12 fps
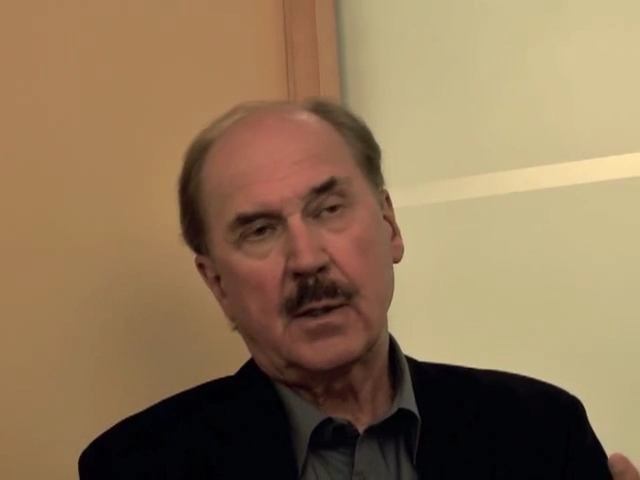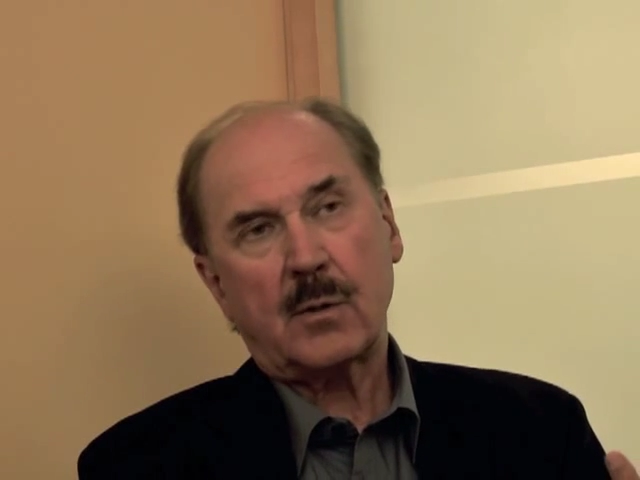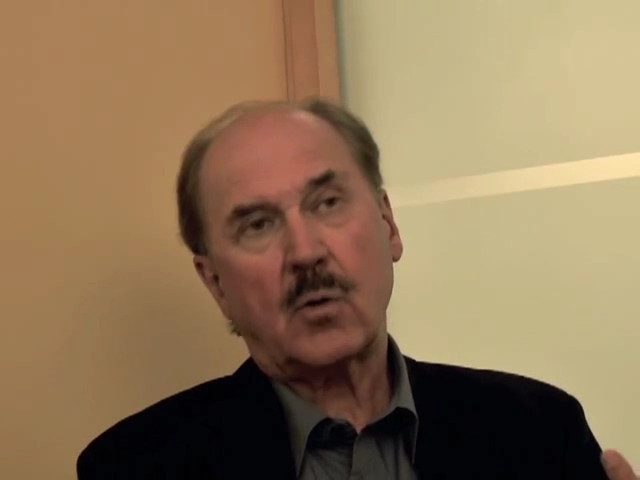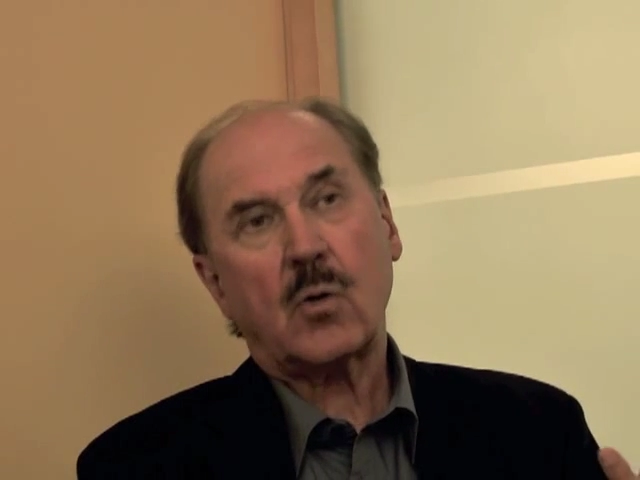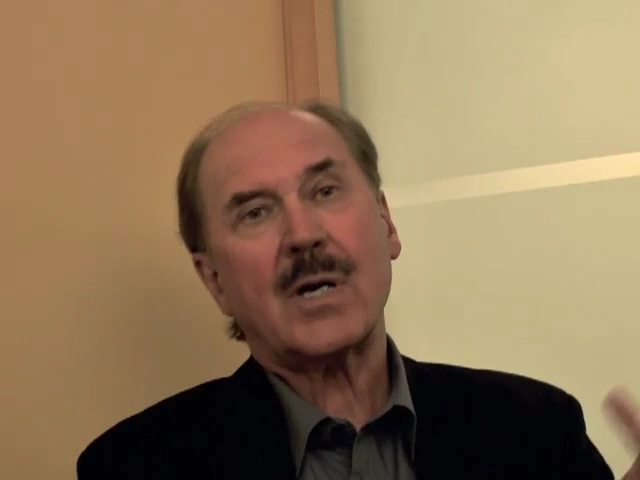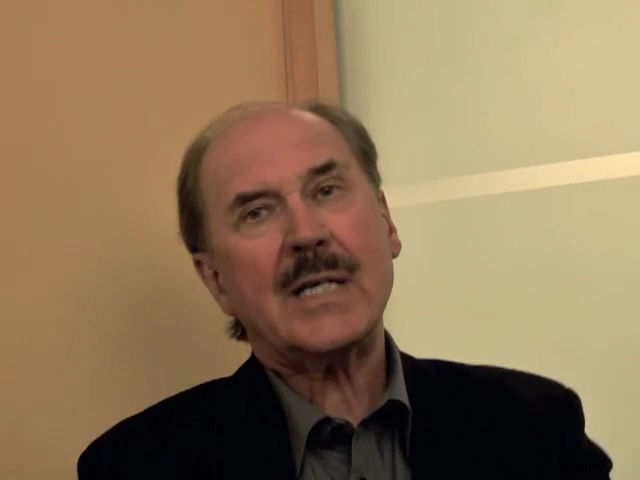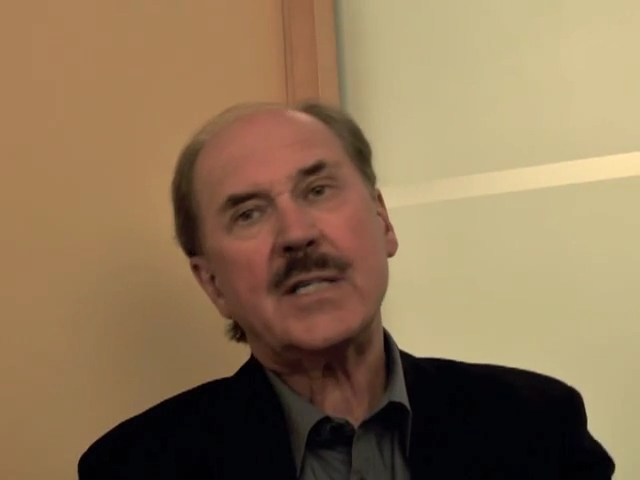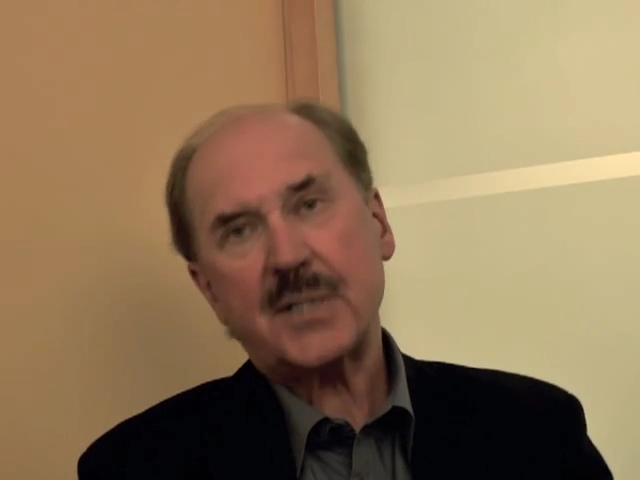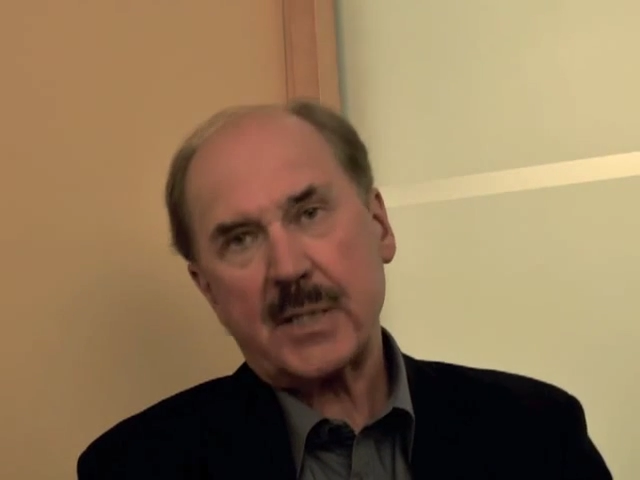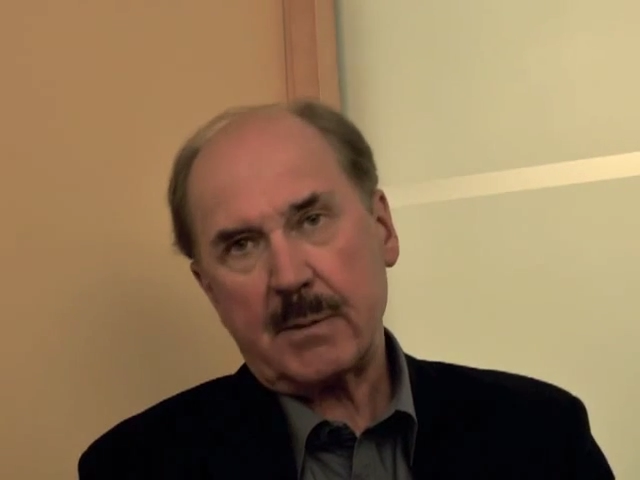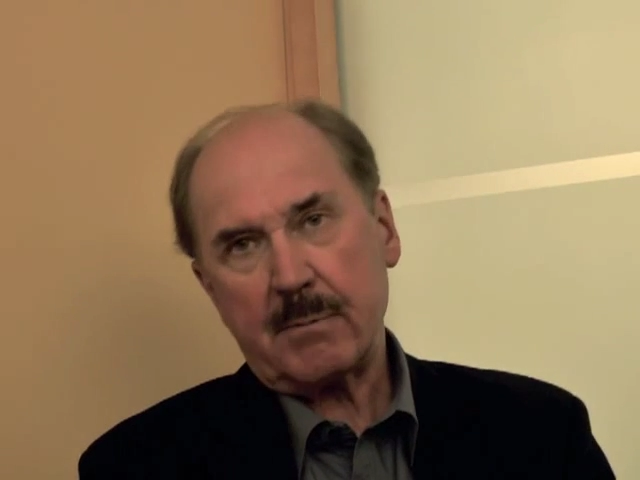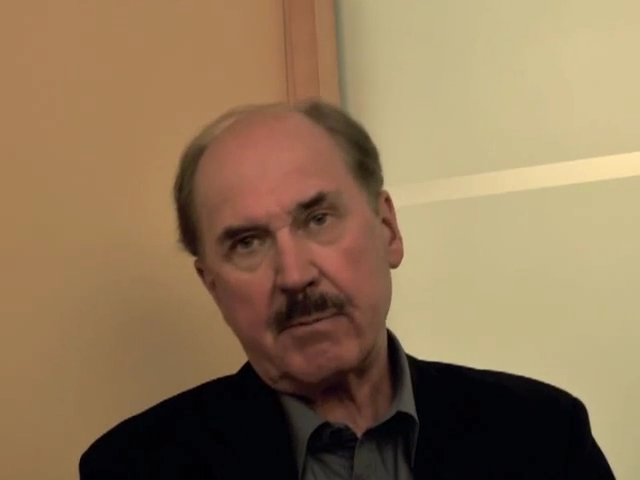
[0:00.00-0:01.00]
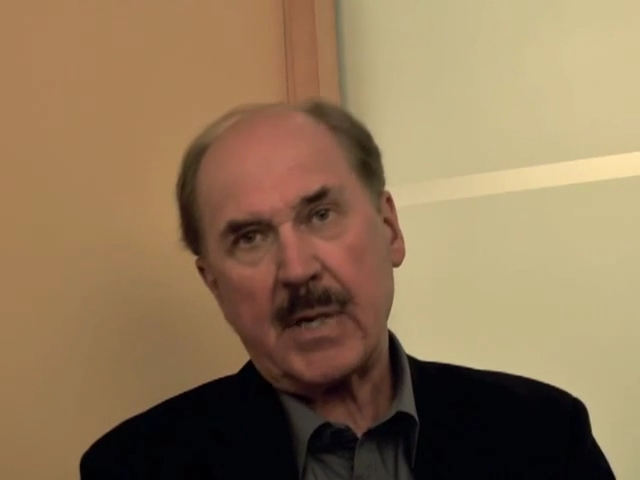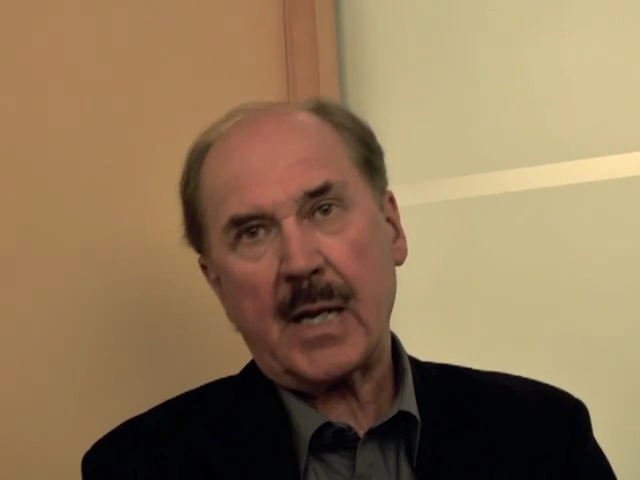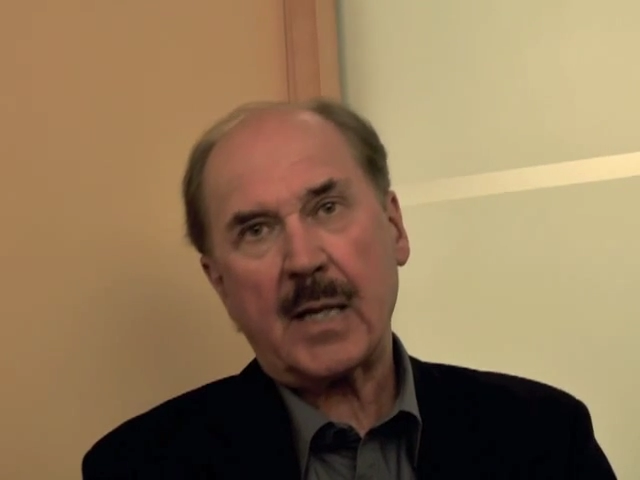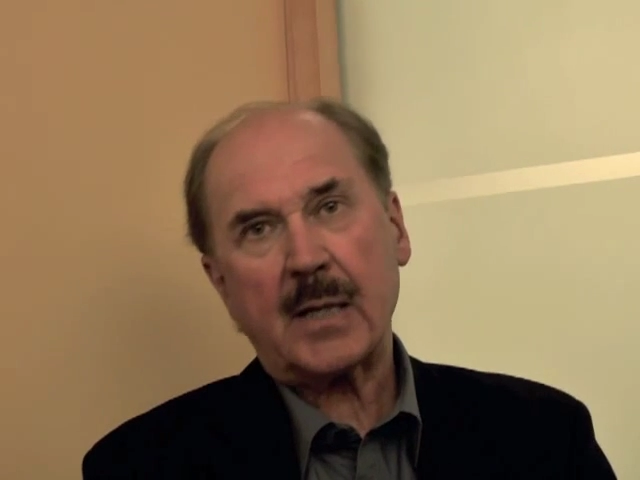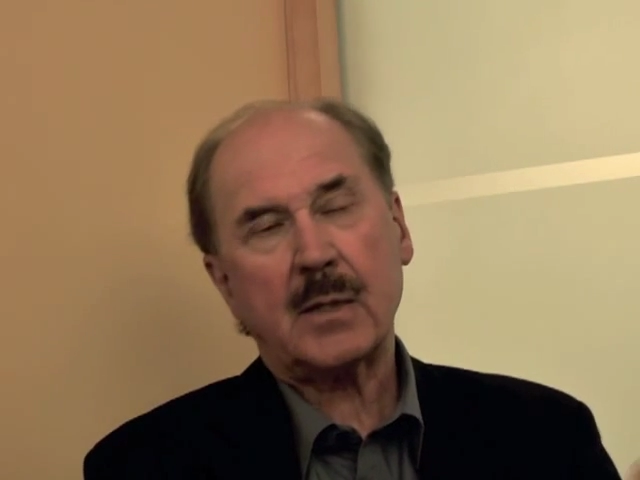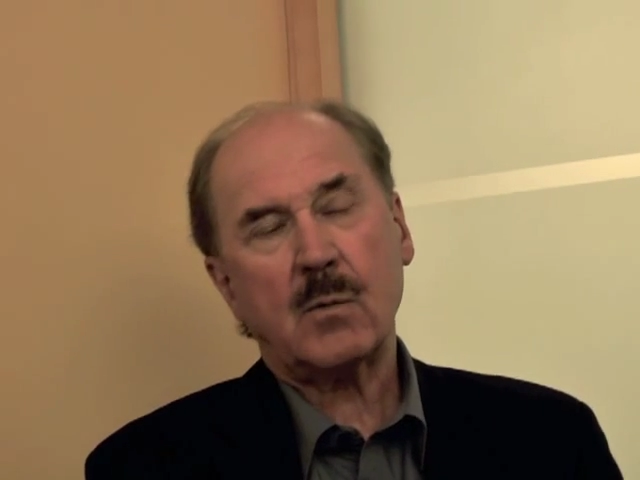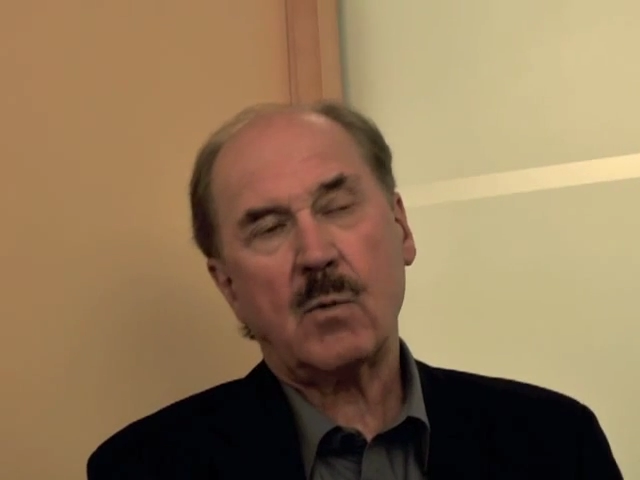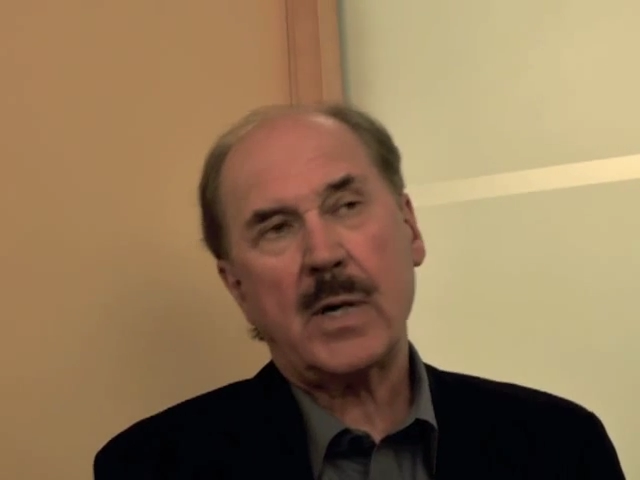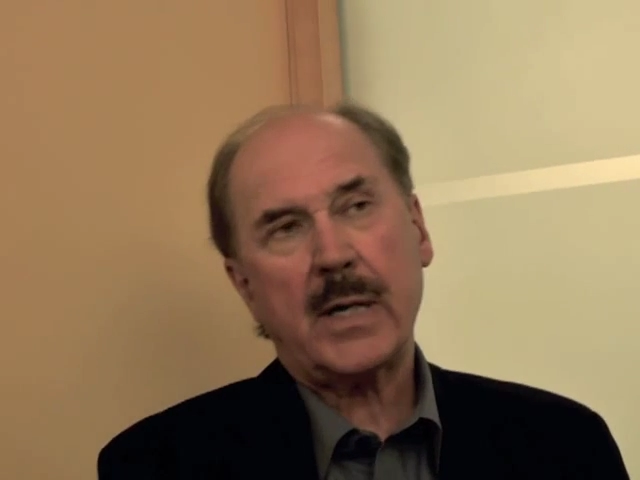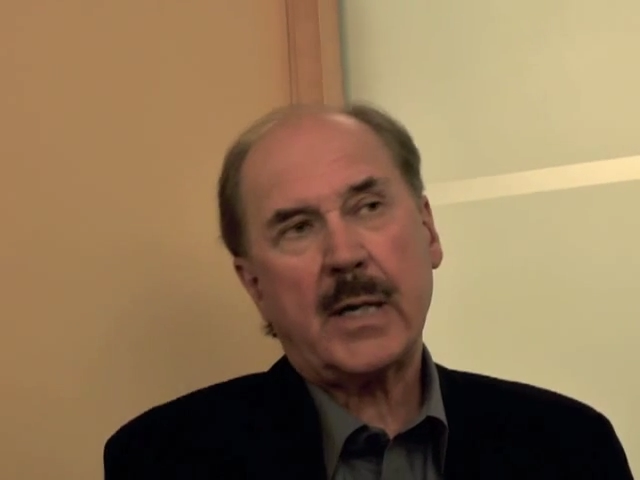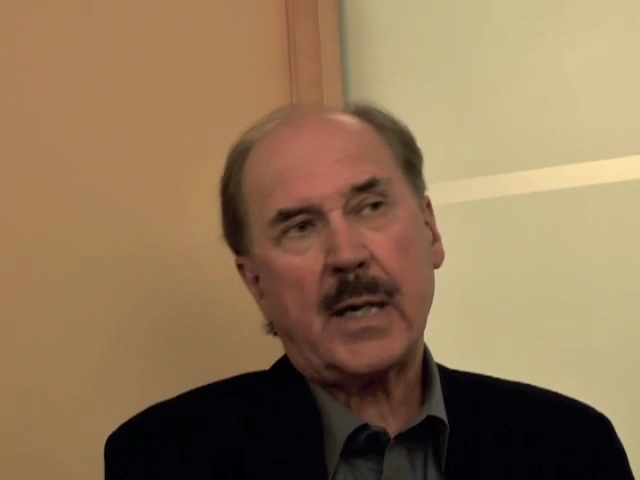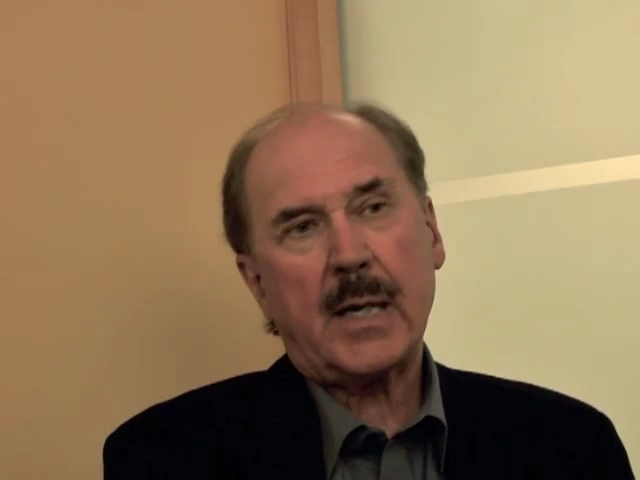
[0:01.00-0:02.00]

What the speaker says: crazy man in a way